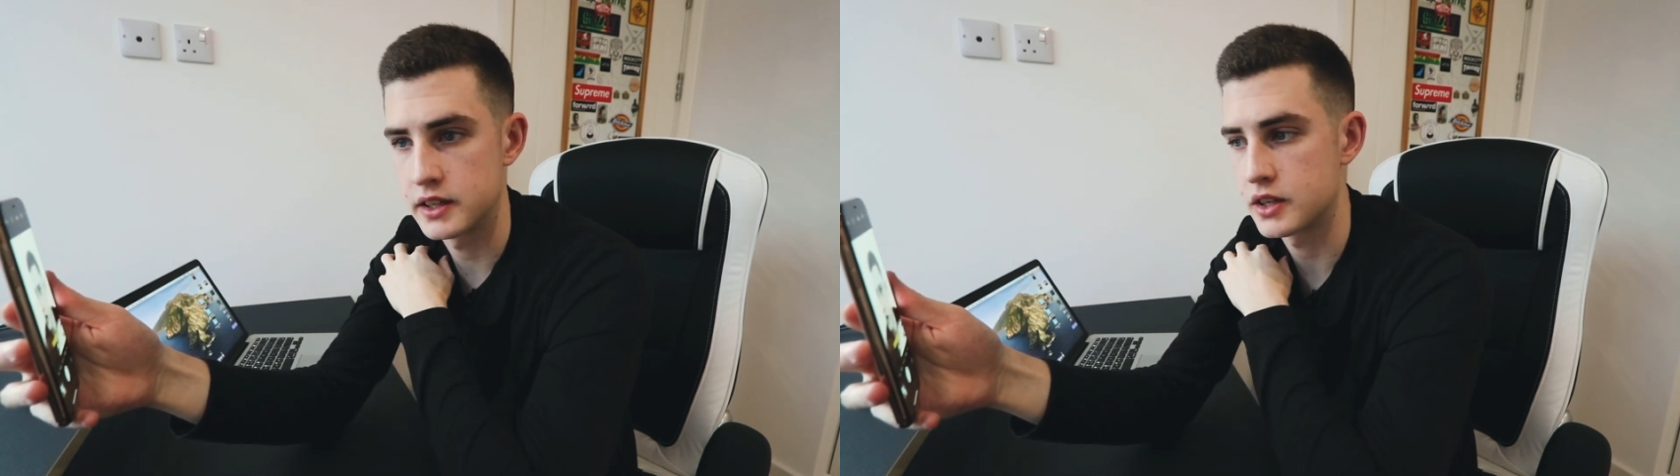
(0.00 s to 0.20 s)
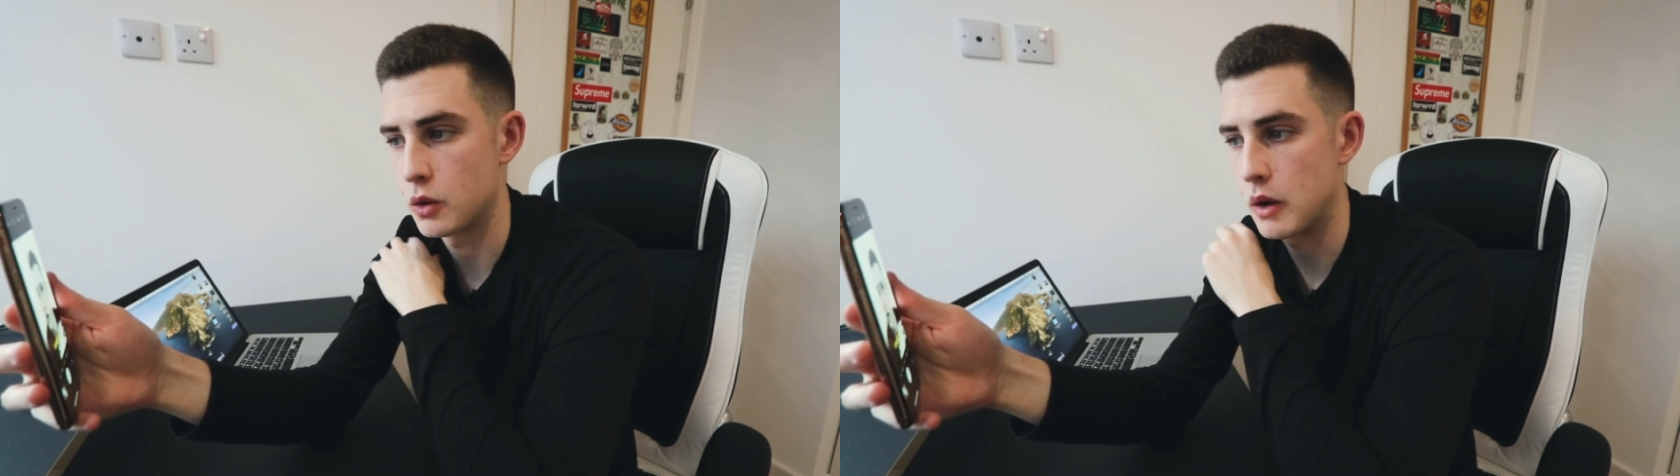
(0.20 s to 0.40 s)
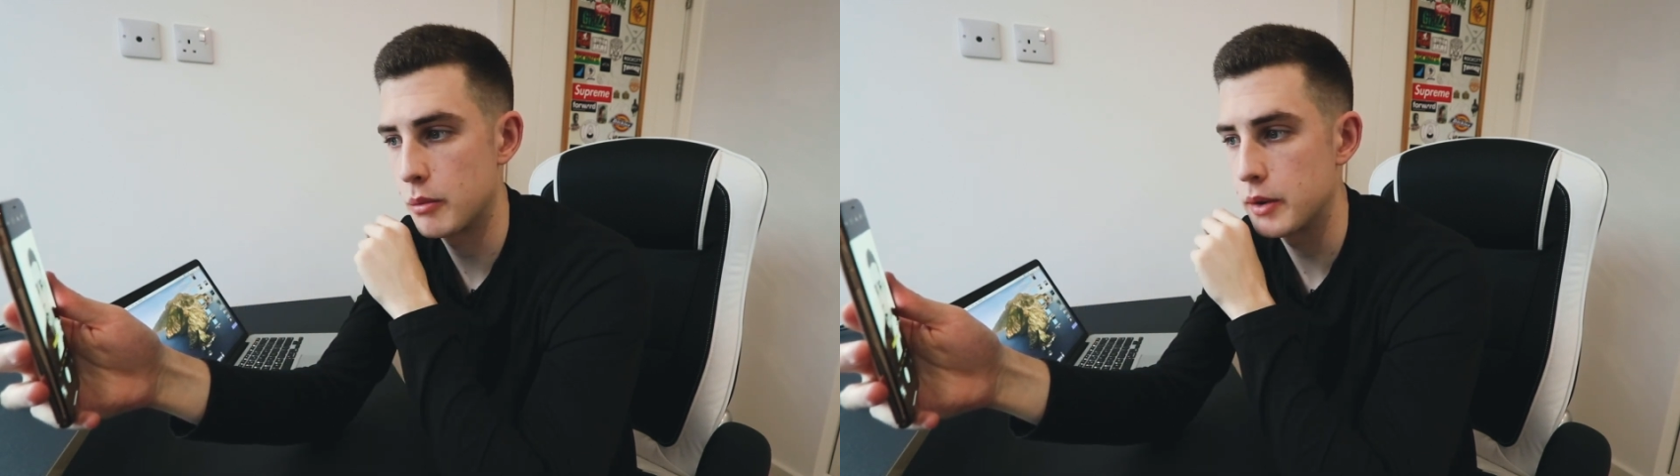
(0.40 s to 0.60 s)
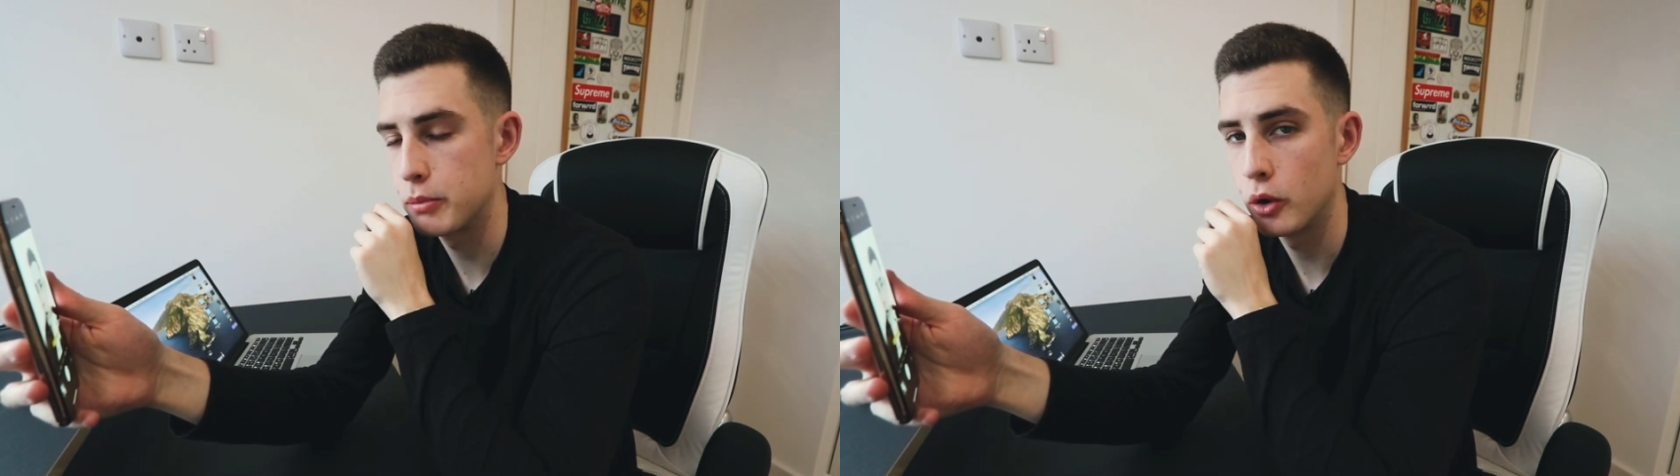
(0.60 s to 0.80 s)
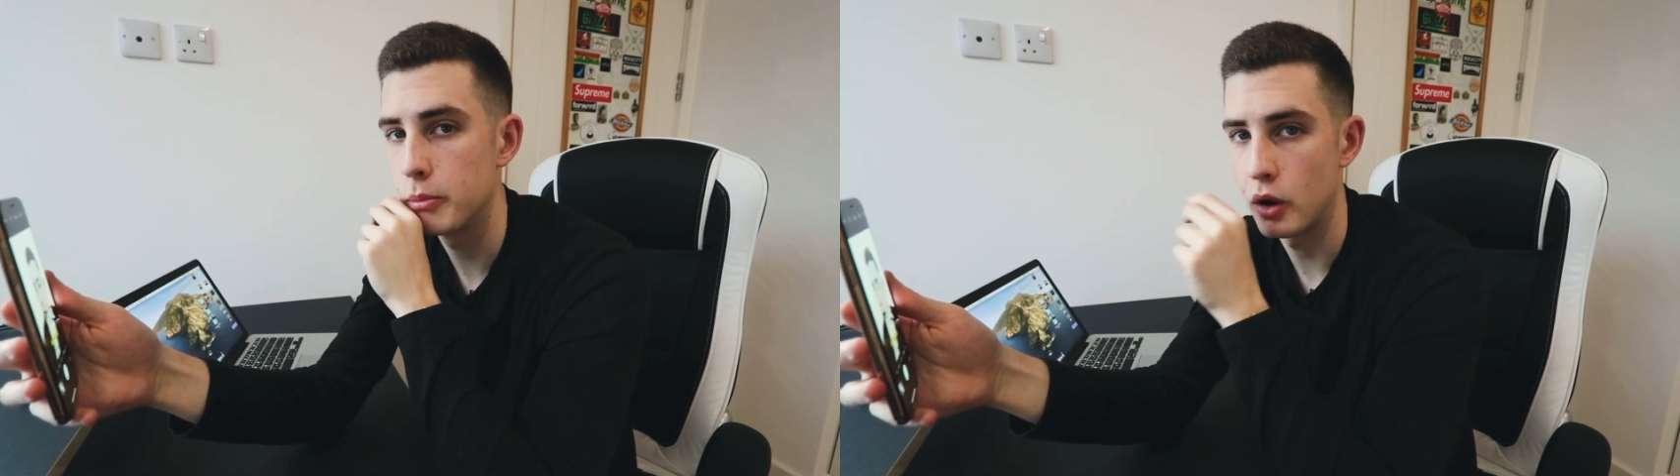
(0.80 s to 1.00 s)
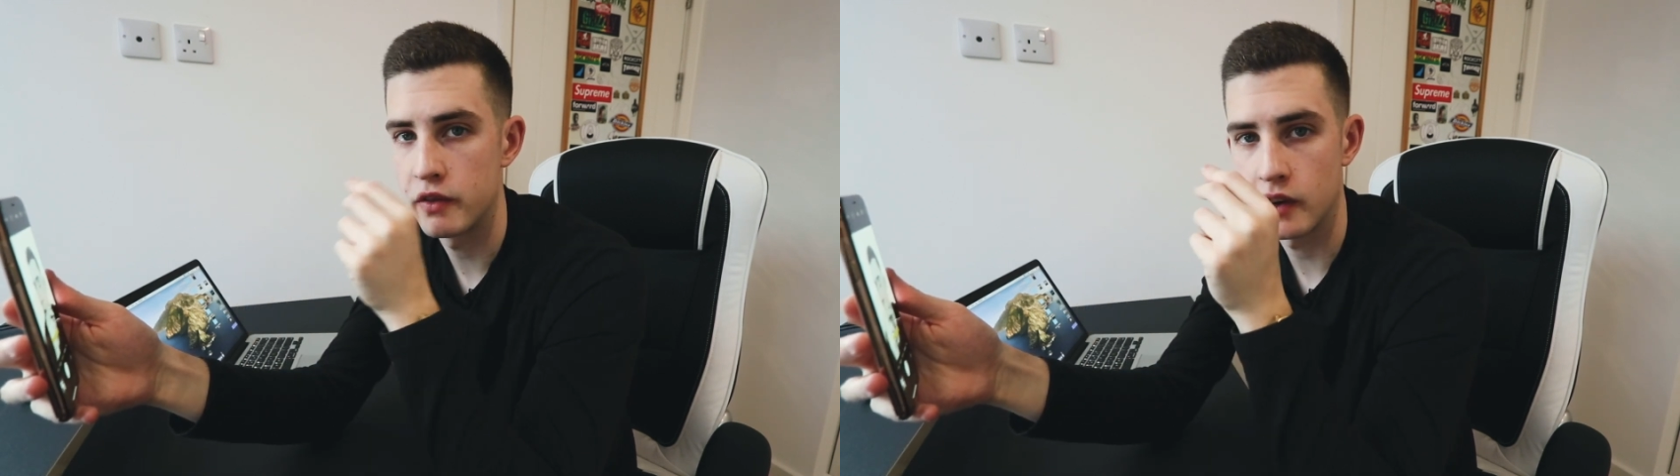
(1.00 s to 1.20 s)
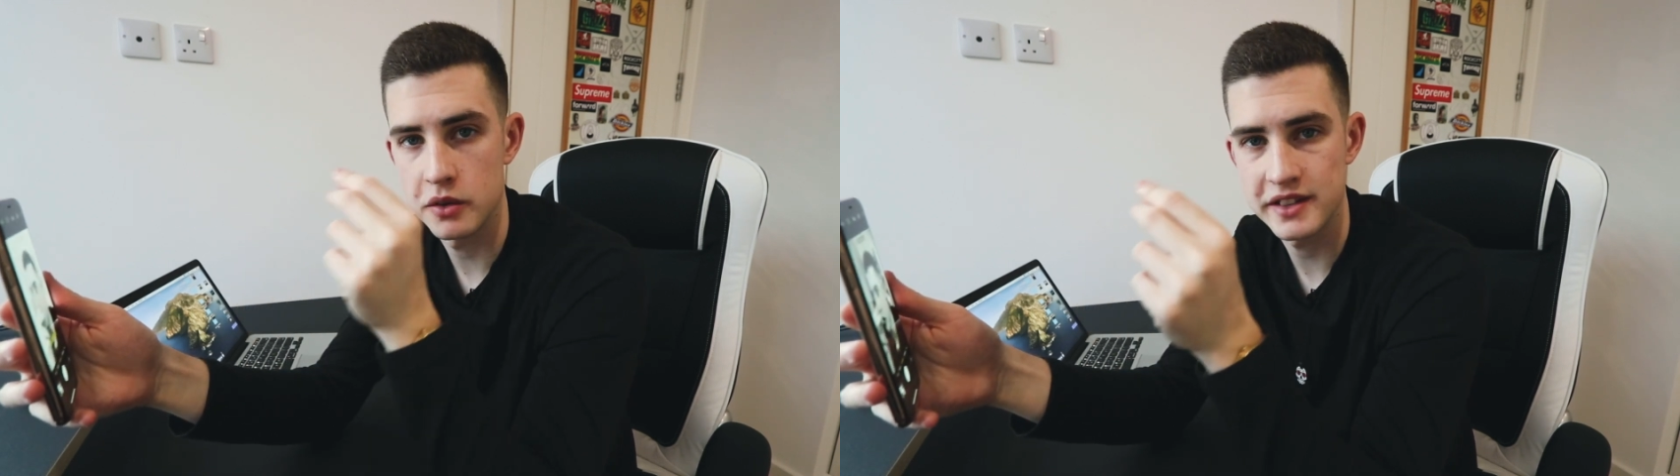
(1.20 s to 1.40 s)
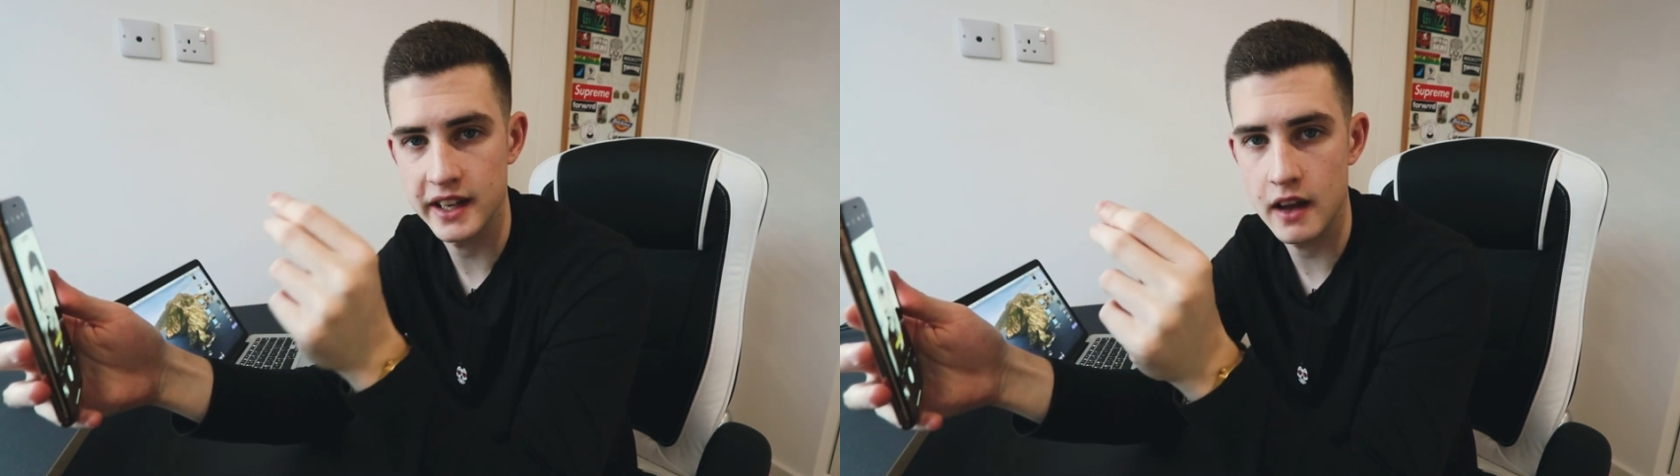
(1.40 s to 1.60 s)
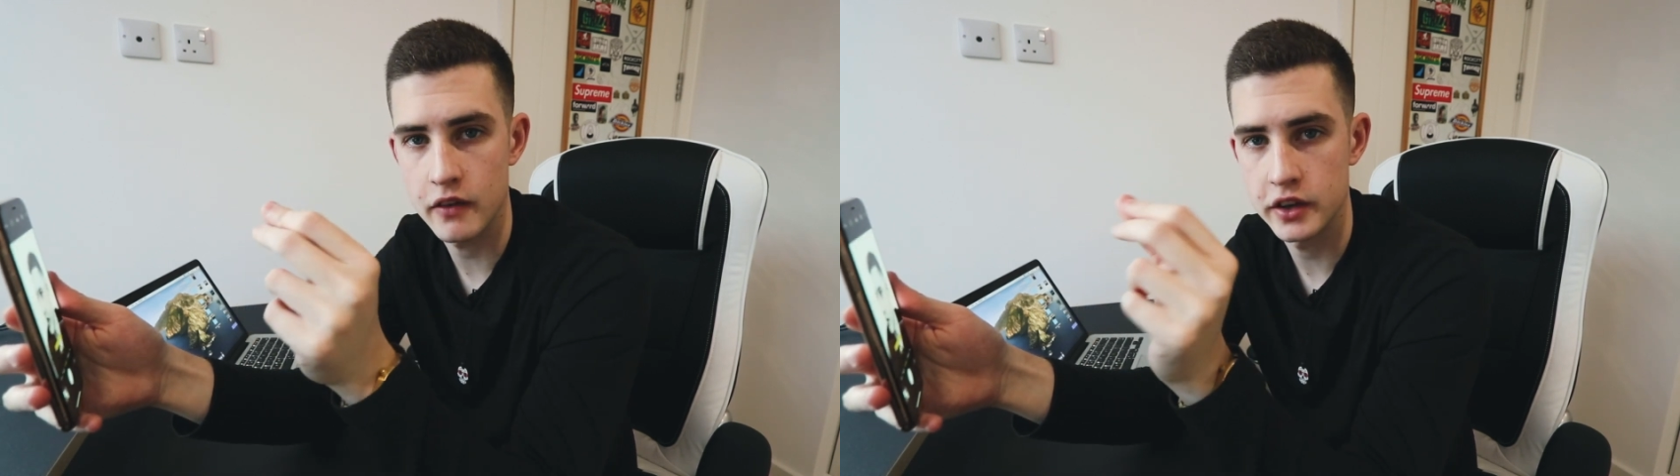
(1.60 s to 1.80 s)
So when we put both photos together,